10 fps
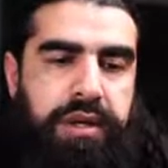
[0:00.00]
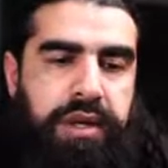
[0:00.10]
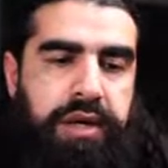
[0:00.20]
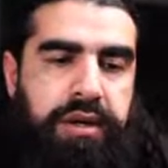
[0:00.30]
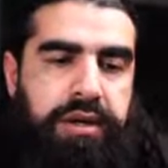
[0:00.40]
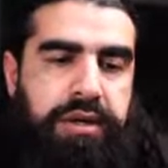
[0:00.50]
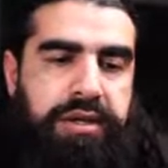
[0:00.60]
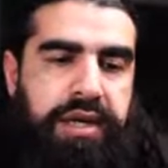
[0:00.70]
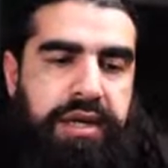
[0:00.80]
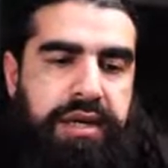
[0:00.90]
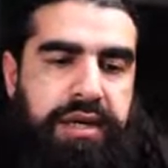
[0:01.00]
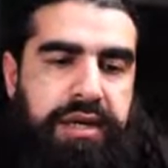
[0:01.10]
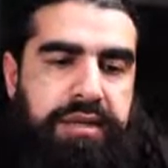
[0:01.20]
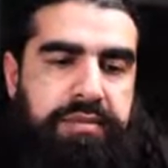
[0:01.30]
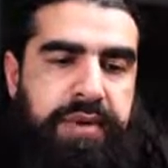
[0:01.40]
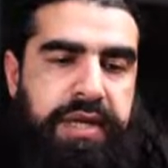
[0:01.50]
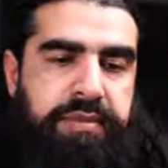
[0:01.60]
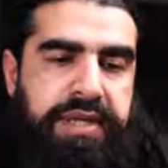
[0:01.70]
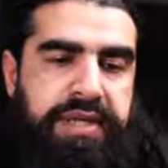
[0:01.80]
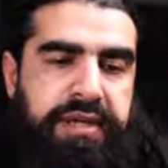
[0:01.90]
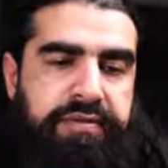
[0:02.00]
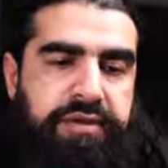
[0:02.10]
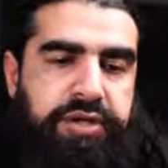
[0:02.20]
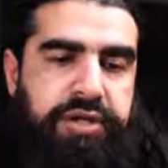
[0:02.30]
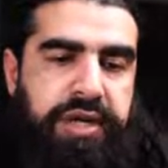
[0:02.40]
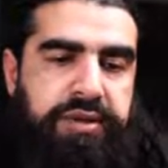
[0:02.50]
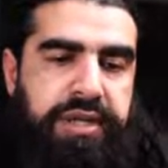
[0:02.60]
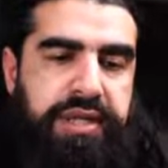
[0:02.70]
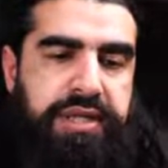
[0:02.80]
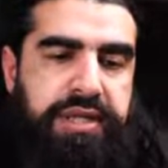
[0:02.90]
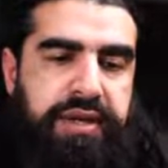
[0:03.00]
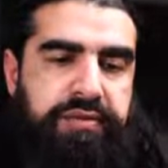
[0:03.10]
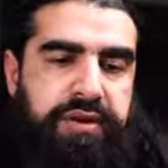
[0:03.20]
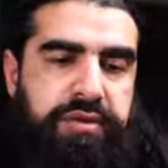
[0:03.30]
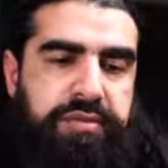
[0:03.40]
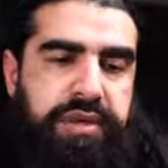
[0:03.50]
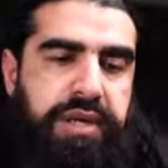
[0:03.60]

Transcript: I heard that it may be sinful to shout at the same volume.